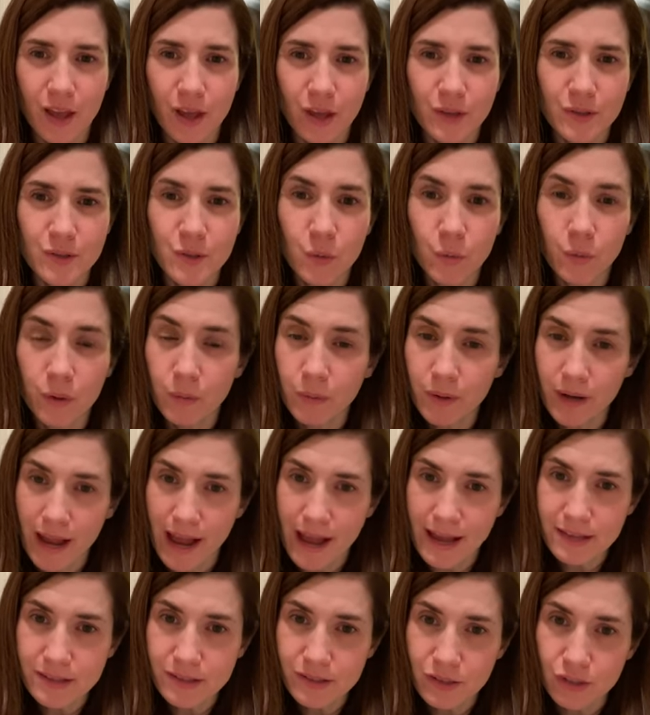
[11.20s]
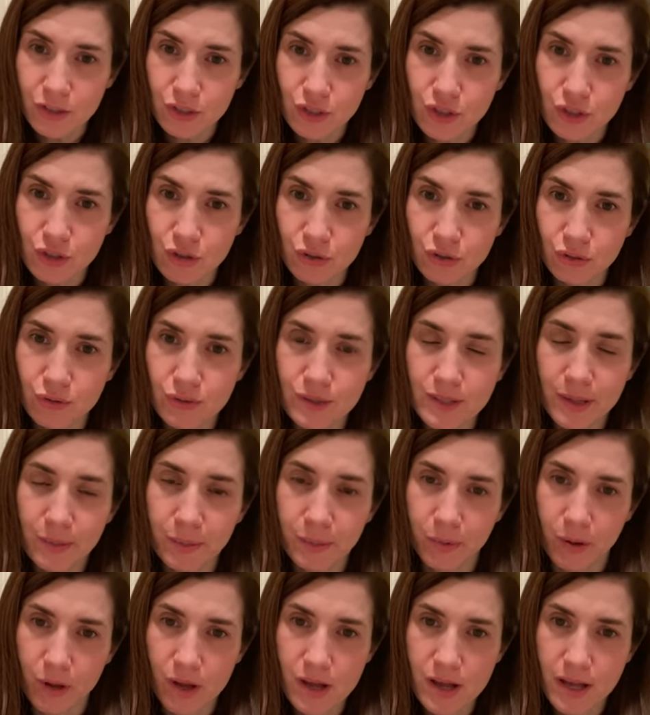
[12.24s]
So we were asked to choose a
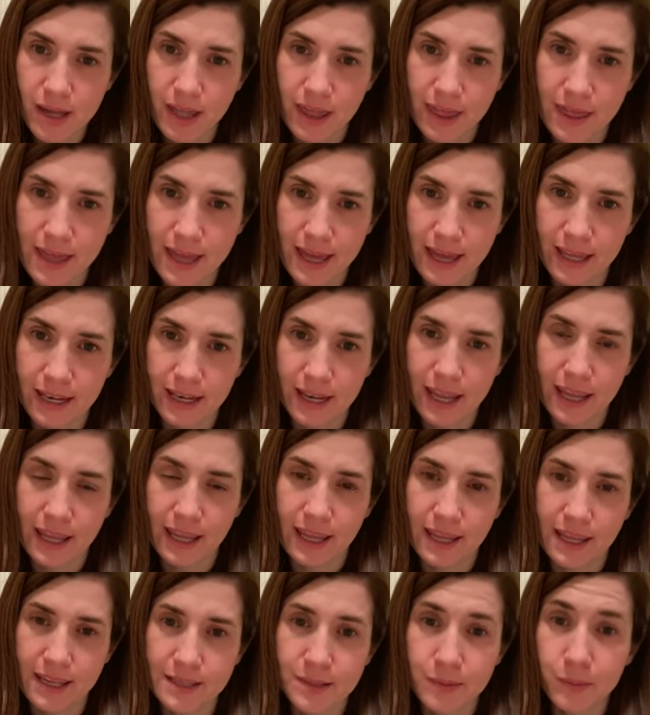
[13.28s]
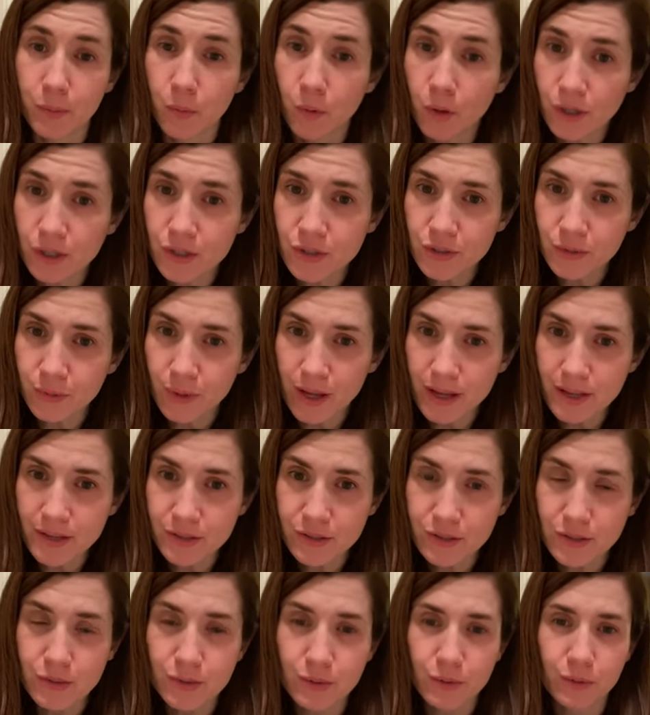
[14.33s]
book that is important to
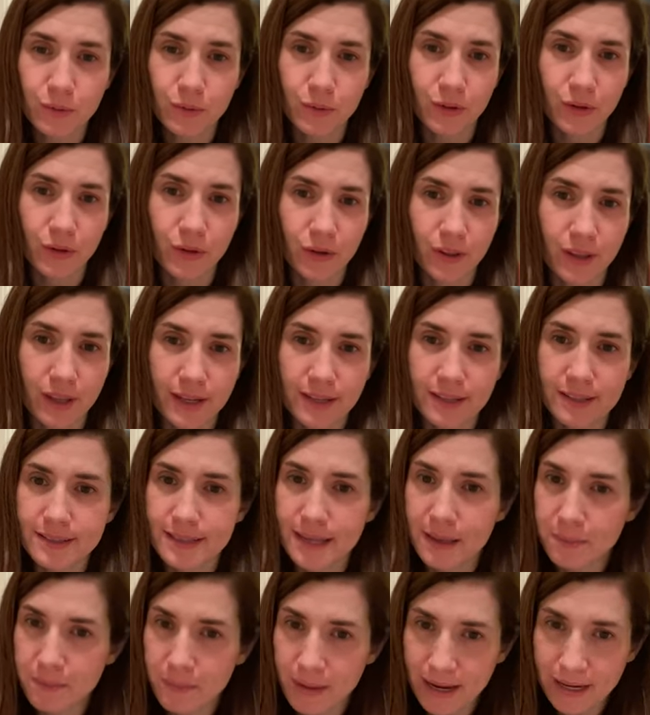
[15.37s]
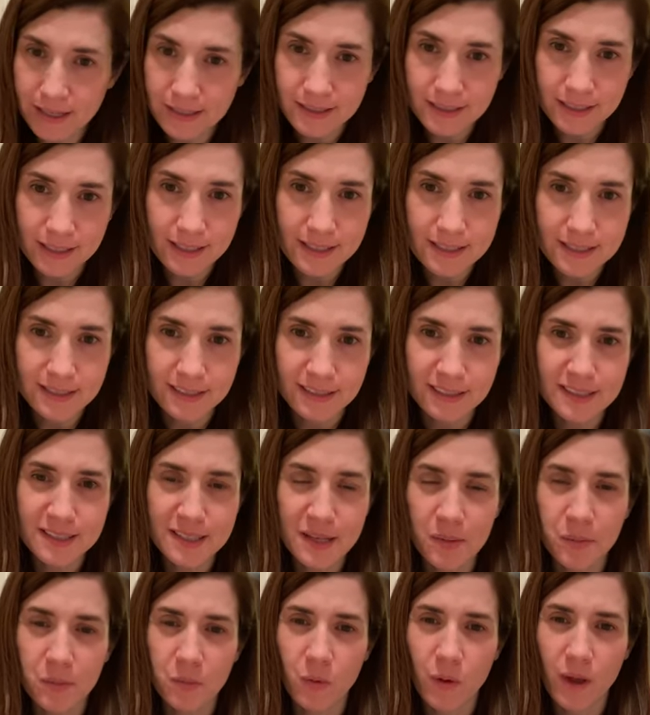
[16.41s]
us or that has impacted us in
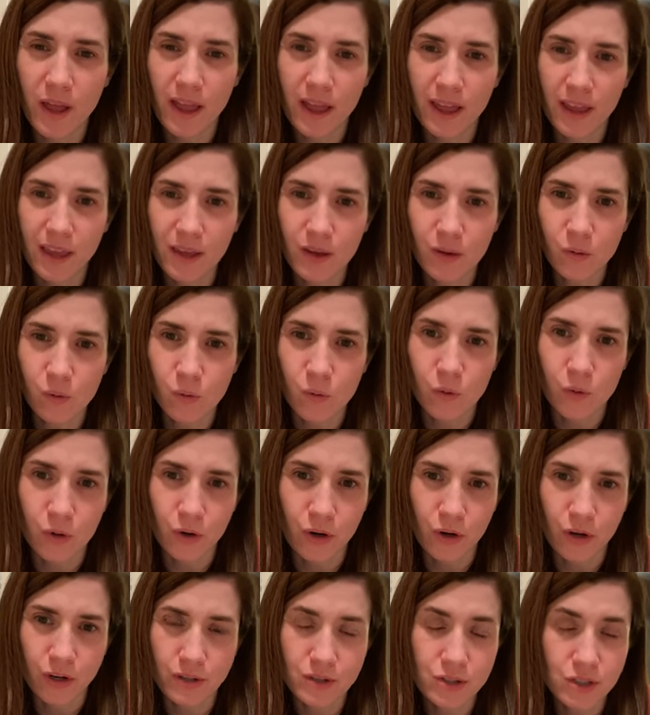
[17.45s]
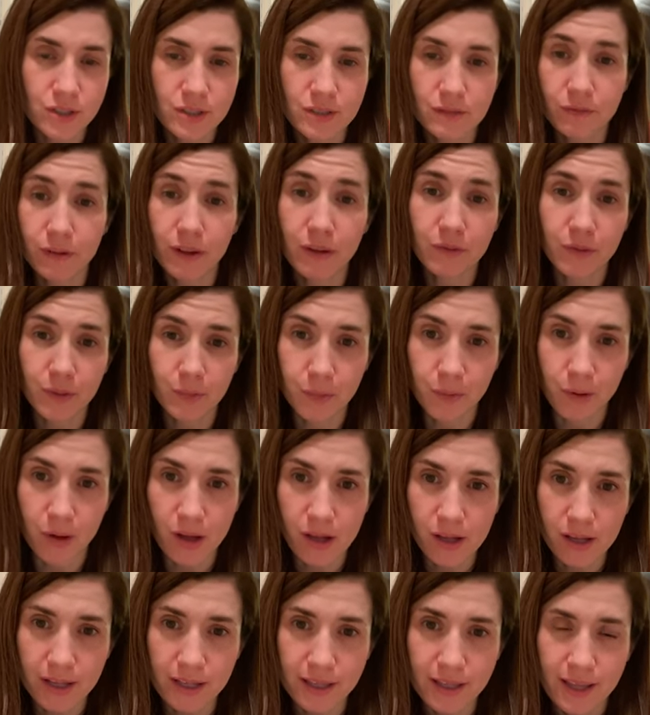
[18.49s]
some way or just a favorite
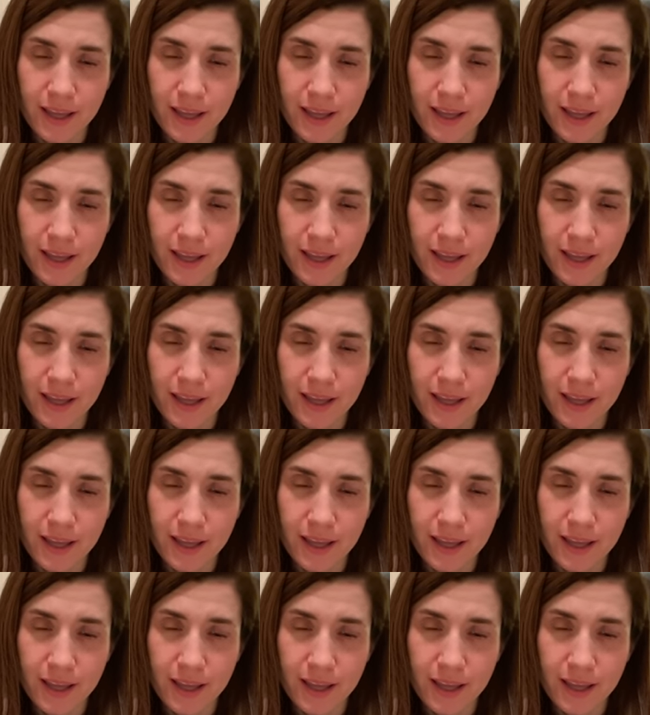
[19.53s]
book.